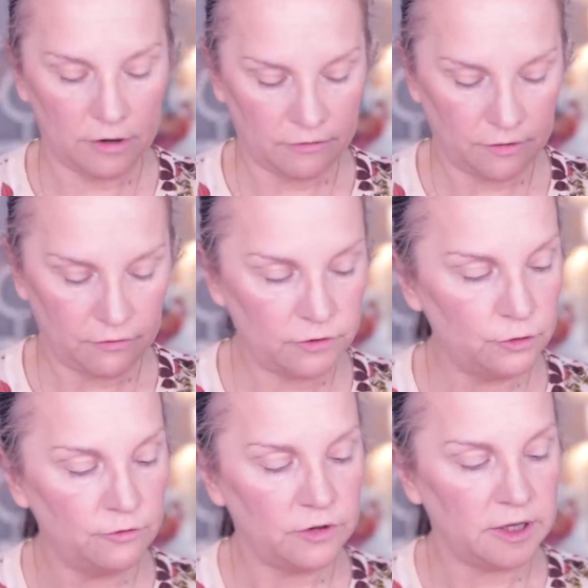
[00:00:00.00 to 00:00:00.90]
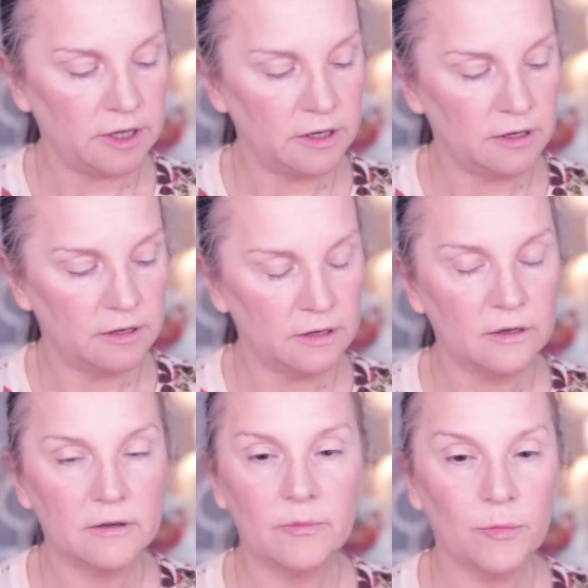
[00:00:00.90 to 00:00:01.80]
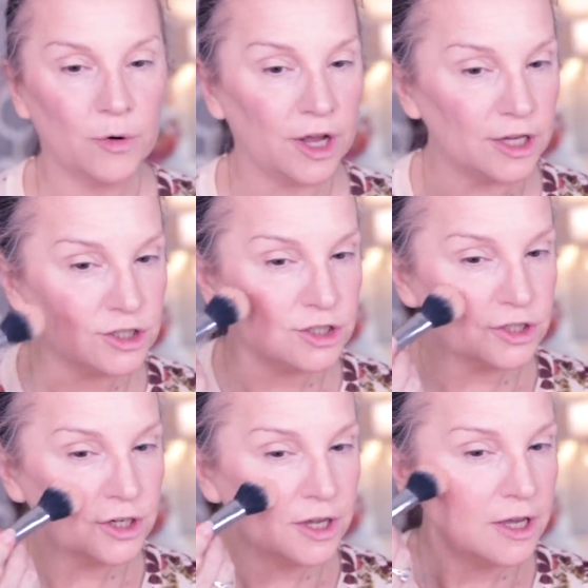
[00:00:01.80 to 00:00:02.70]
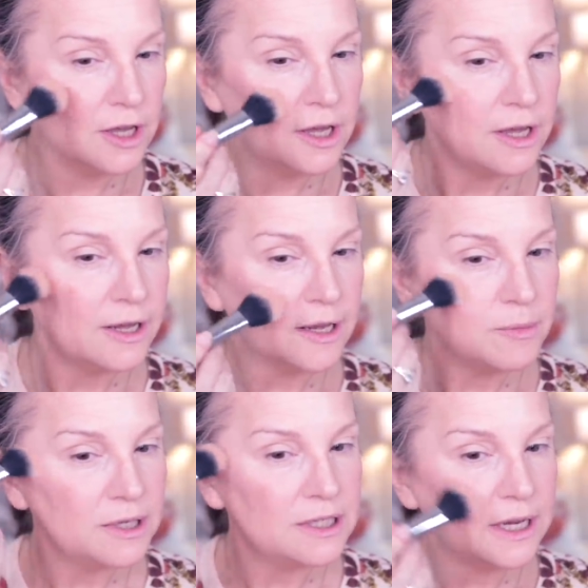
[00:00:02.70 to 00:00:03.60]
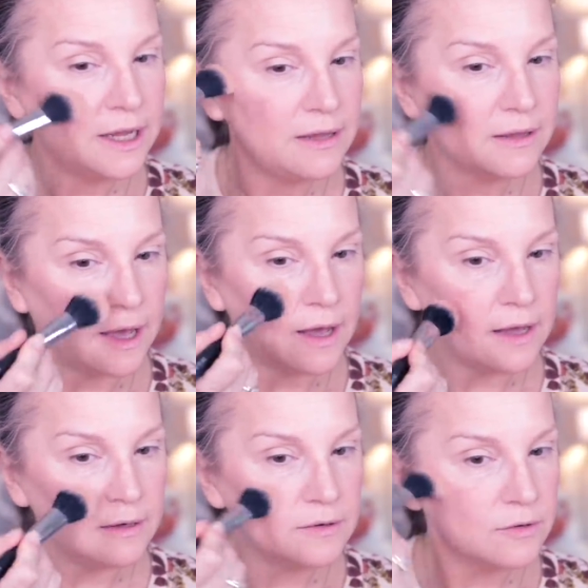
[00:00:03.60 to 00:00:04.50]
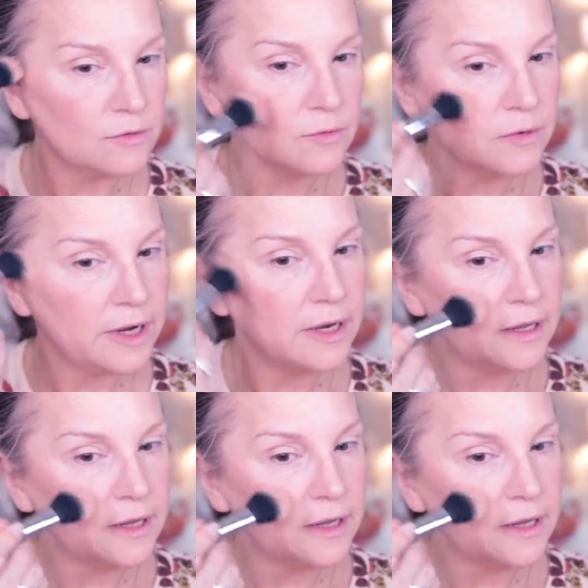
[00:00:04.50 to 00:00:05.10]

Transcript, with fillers: of a floofy brush and I'm gonna take that right